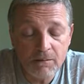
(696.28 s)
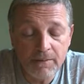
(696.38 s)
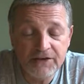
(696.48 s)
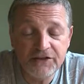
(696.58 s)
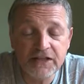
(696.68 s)

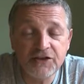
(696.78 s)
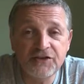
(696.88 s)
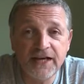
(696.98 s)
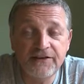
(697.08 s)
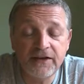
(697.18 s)
basically
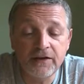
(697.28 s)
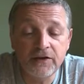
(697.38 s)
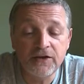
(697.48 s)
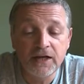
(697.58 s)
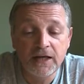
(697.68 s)
stating
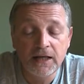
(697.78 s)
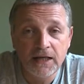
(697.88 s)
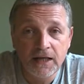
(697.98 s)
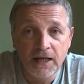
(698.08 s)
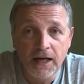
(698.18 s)
that
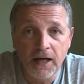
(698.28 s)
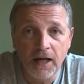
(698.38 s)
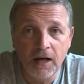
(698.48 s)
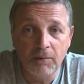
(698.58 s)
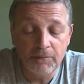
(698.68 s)

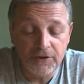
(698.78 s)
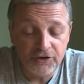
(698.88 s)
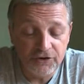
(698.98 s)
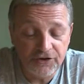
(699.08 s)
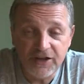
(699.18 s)

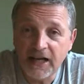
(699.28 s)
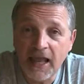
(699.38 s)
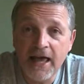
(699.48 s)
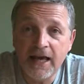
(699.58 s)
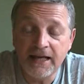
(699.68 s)
he
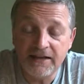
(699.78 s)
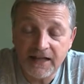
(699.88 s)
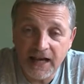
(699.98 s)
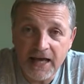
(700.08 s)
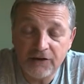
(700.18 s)

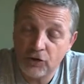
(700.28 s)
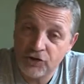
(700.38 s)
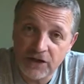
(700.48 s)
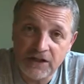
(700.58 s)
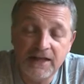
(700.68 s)
declares or
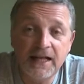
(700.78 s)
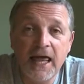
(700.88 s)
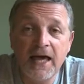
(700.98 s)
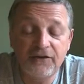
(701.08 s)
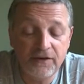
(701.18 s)
she
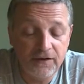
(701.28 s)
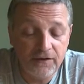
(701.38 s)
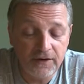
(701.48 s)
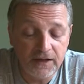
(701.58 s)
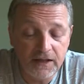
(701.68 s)
declares
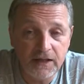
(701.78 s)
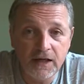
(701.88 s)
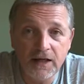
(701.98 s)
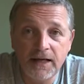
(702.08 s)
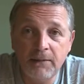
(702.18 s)
that
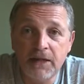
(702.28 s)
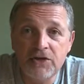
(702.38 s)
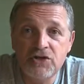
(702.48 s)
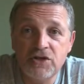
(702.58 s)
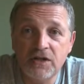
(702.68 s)
the
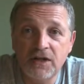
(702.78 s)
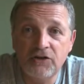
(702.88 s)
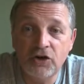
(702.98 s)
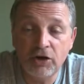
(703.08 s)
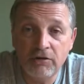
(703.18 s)
image
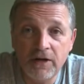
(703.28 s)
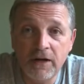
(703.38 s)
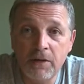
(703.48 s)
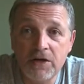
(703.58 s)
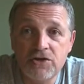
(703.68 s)
is a current
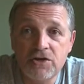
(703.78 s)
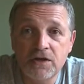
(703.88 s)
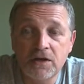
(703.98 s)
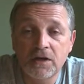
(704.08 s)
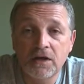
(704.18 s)

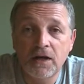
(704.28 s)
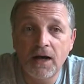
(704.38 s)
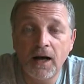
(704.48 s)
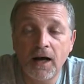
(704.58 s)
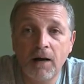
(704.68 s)
image
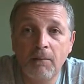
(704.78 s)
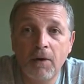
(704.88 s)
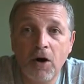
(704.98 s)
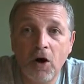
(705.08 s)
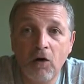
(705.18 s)

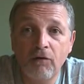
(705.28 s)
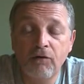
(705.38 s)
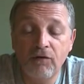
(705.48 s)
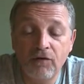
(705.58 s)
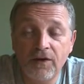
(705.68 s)

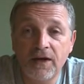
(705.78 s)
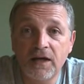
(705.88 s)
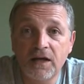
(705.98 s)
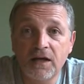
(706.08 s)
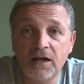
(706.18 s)
of
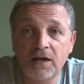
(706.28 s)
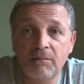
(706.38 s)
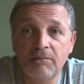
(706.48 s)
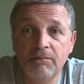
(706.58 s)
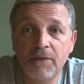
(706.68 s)

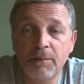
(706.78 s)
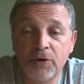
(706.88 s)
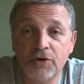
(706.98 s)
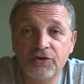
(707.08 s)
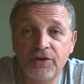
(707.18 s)
the
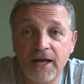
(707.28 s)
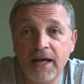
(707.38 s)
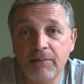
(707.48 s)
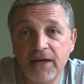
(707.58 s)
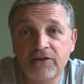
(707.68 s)
person
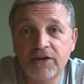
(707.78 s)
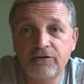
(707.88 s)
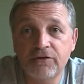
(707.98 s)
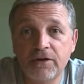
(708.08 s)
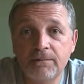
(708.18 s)
named,
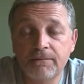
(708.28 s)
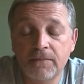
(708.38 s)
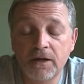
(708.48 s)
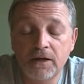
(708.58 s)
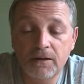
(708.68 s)
etc.
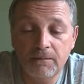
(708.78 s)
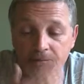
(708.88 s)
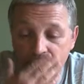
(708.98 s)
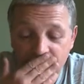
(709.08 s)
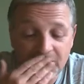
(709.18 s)

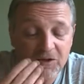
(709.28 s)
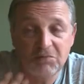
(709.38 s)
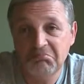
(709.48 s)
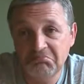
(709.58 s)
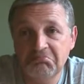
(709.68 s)
So